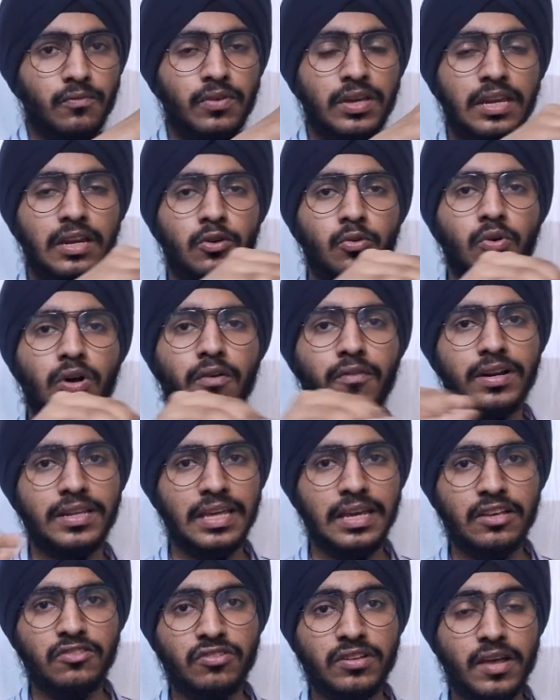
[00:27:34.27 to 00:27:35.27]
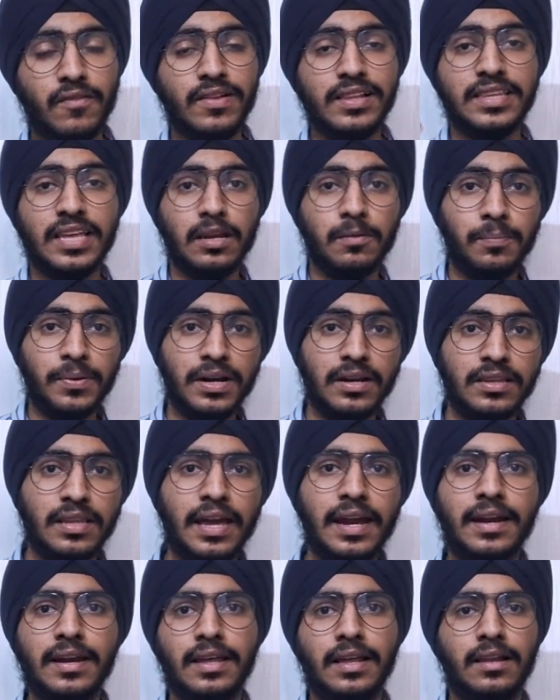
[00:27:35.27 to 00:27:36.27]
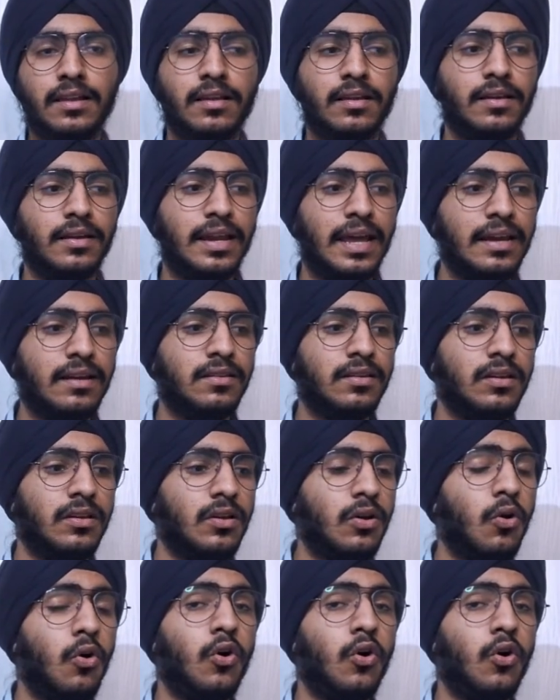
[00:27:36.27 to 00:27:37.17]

we need to cover the each level, then print the handle, right?